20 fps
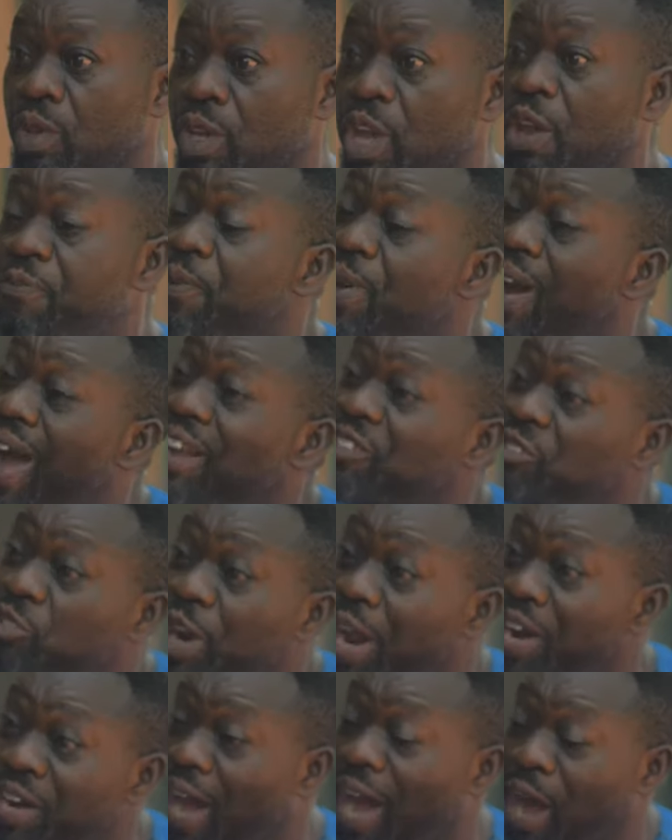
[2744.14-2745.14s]
If you had
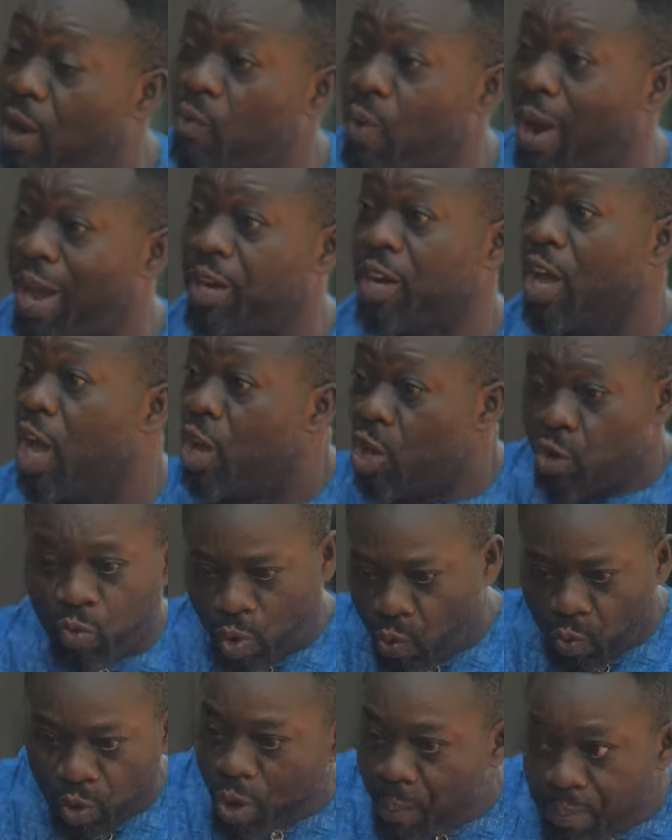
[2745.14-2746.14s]
trained her well,
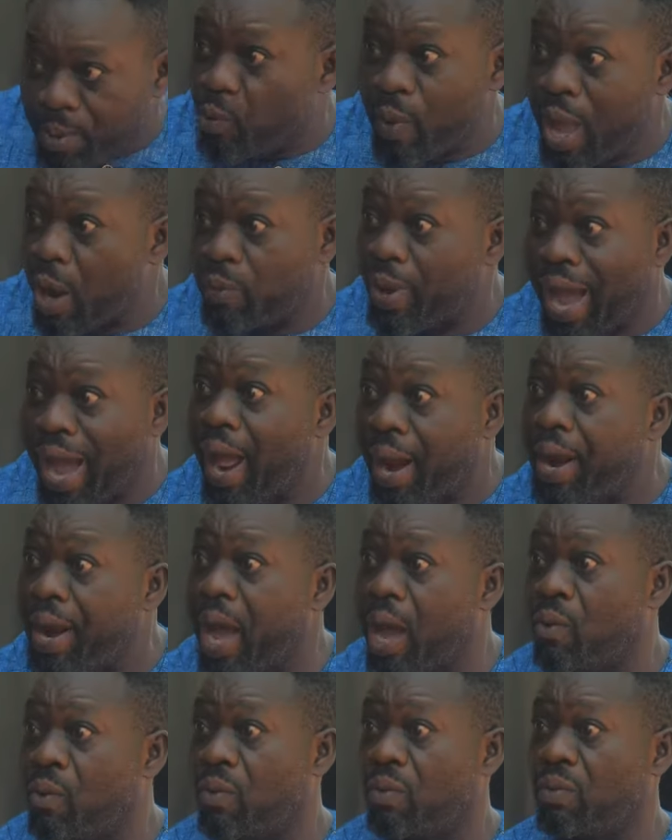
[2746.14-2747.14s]
we wouldn't be where we are
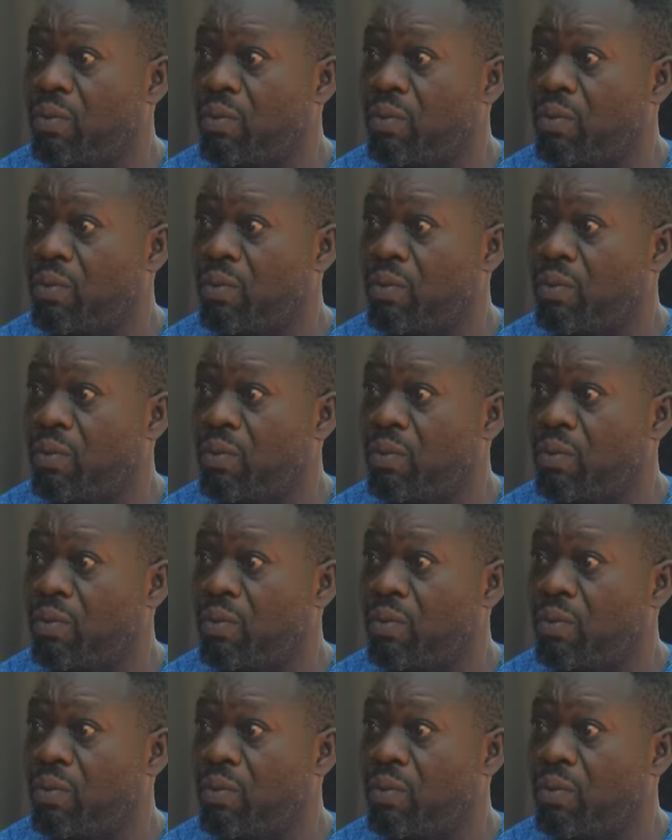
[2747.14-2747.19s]
now.